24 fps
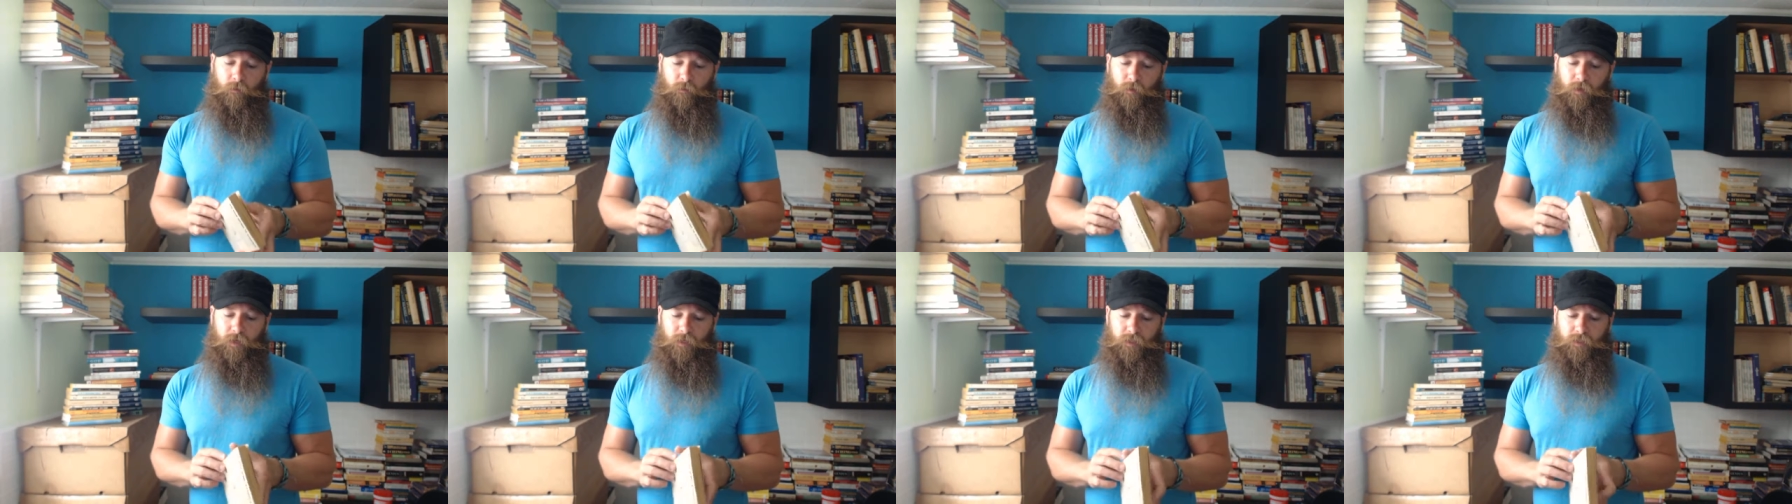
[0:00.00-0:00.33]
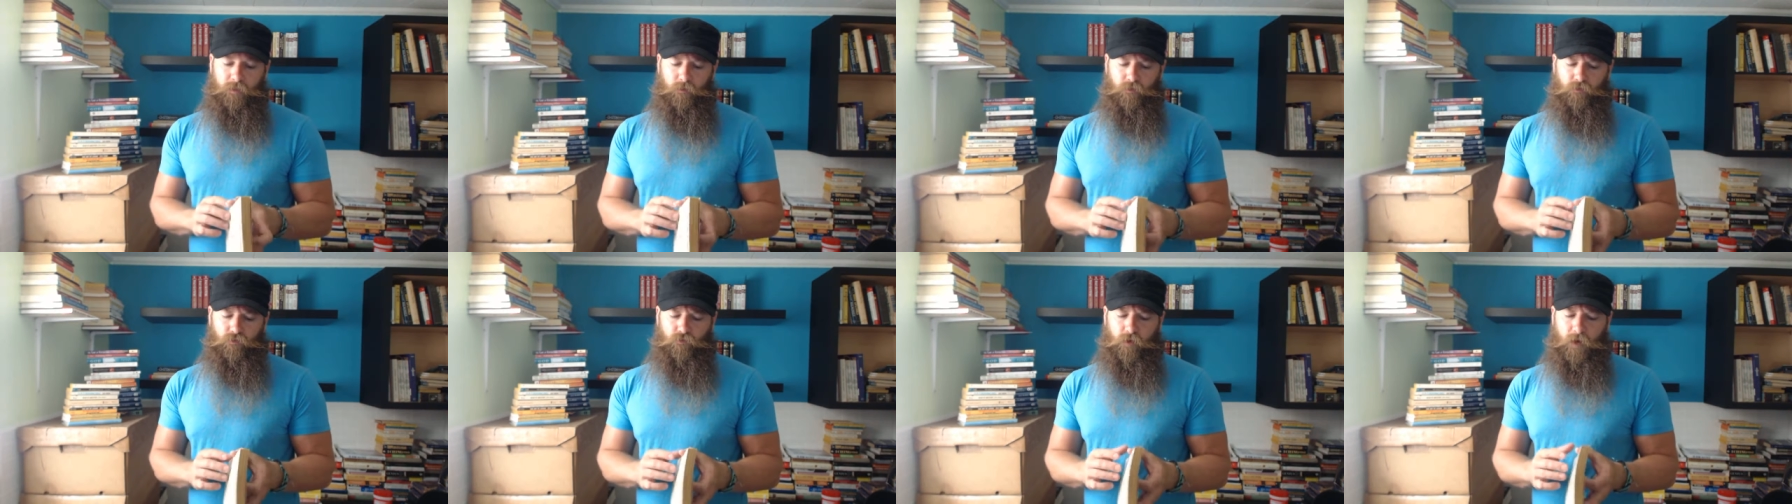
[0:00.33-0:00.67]
because
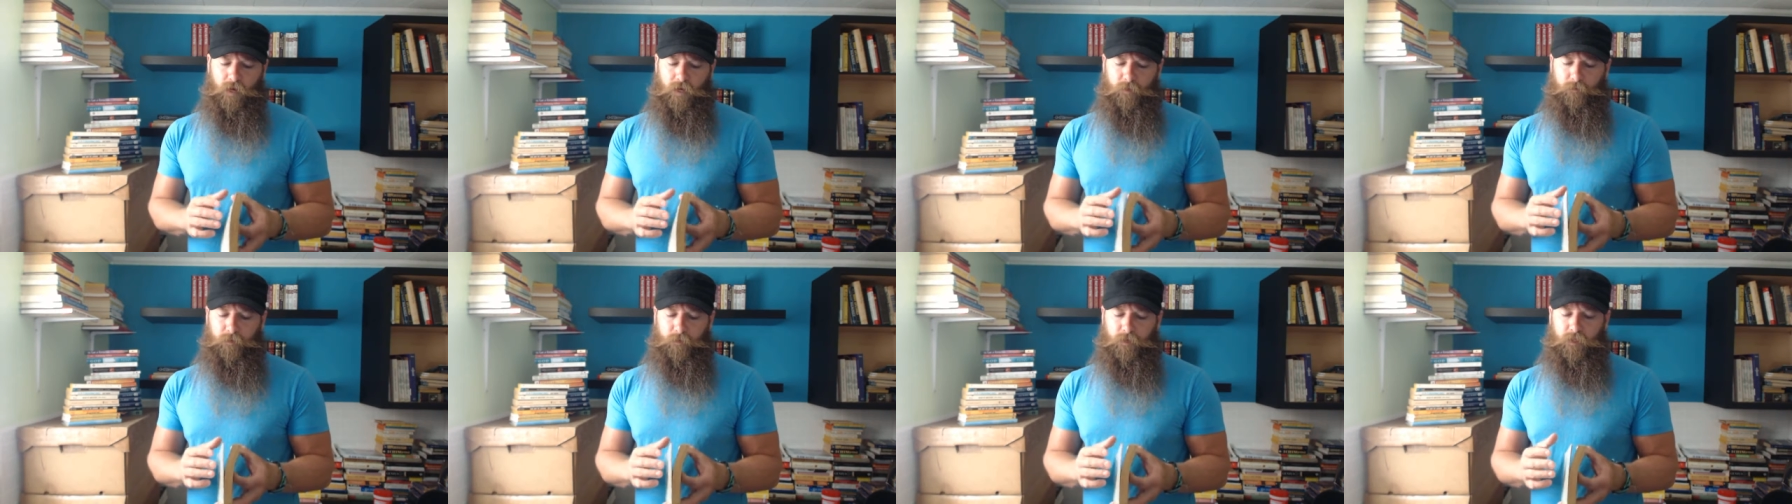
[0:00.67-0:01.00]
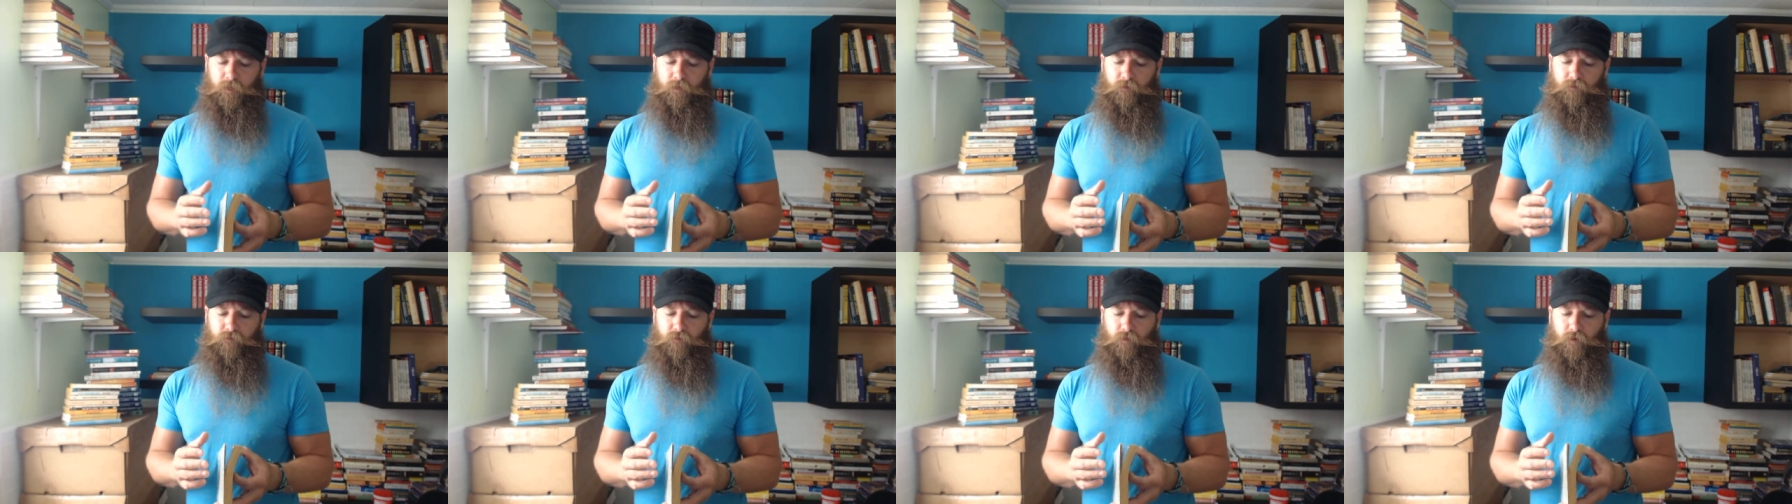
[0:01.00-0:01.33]
it was
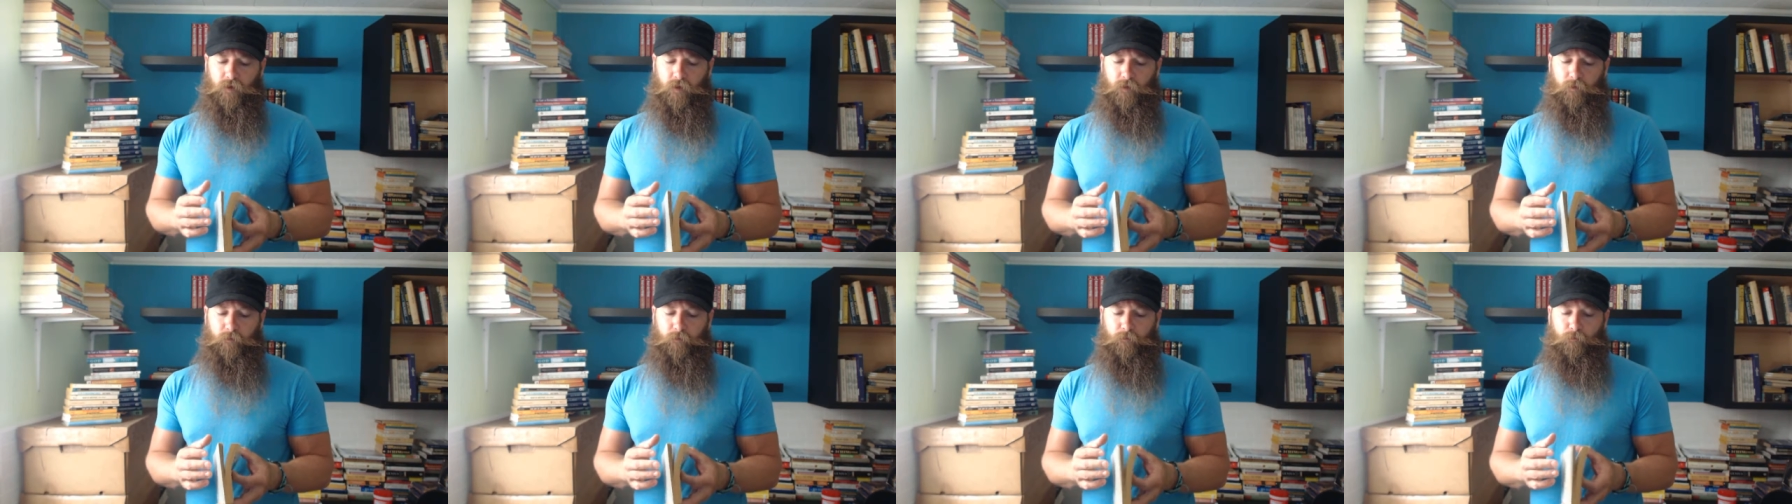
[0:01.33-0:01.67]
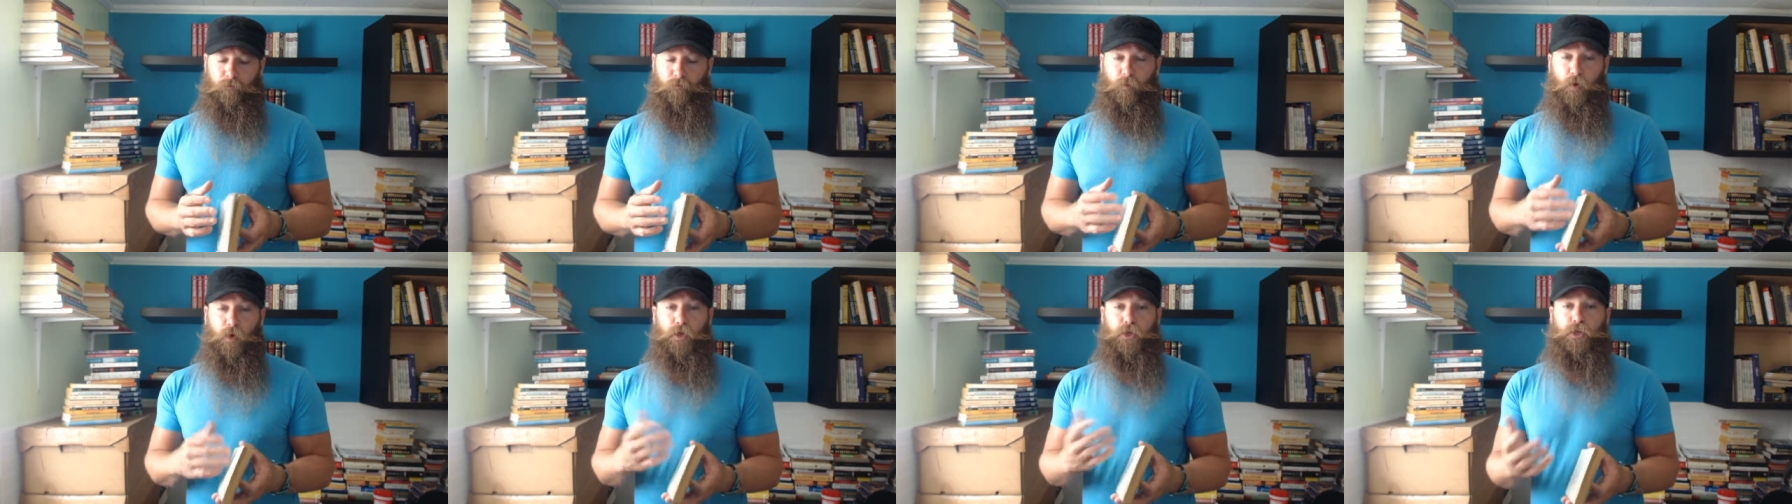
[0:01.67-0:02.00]
recommended from
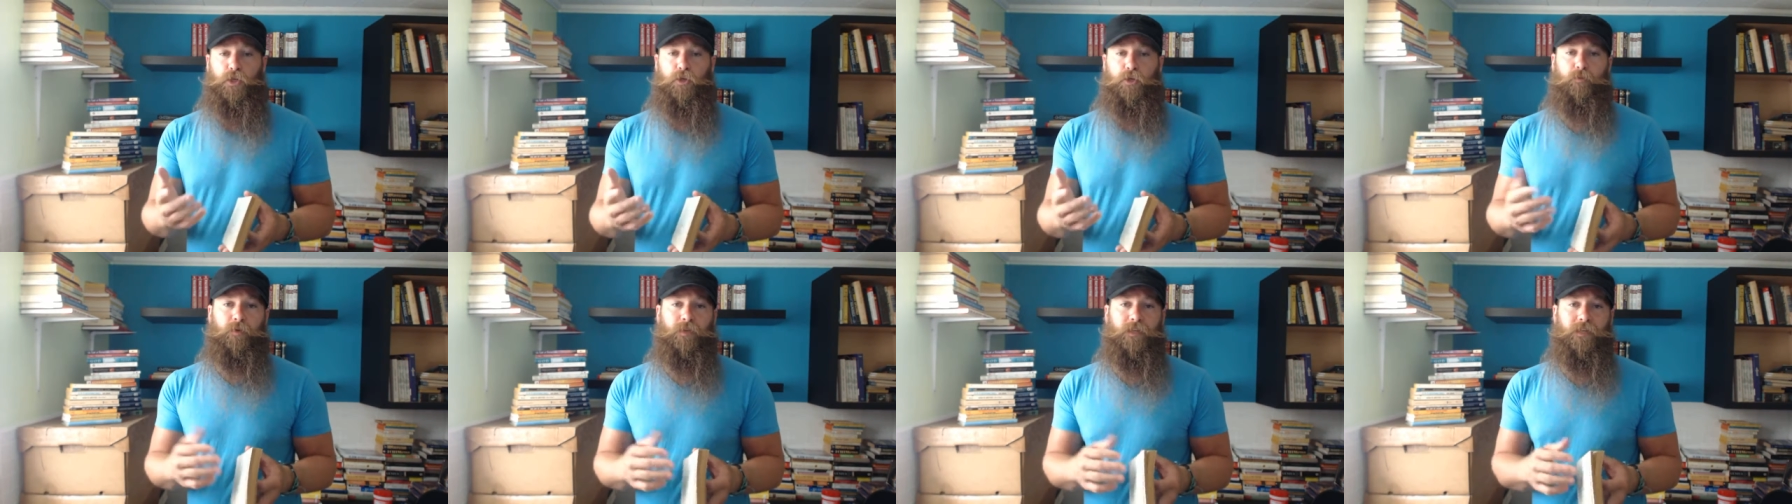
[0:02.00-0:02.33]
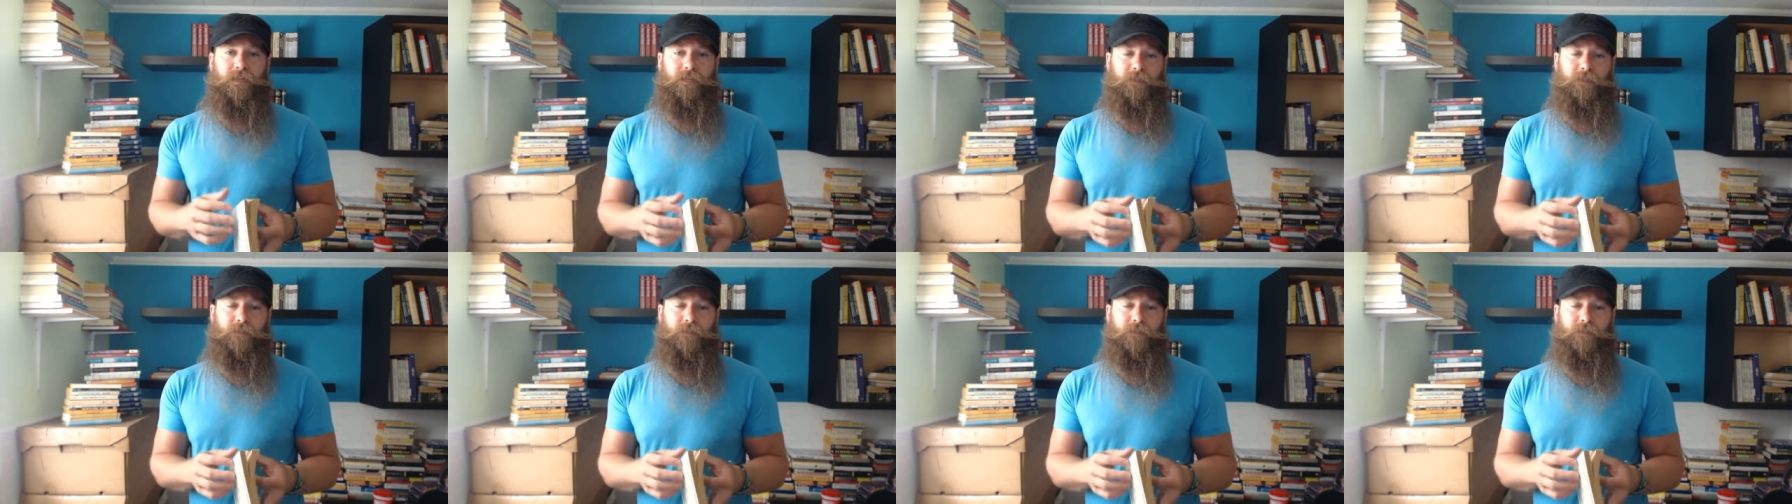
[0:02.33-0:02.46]
Mark Cuban.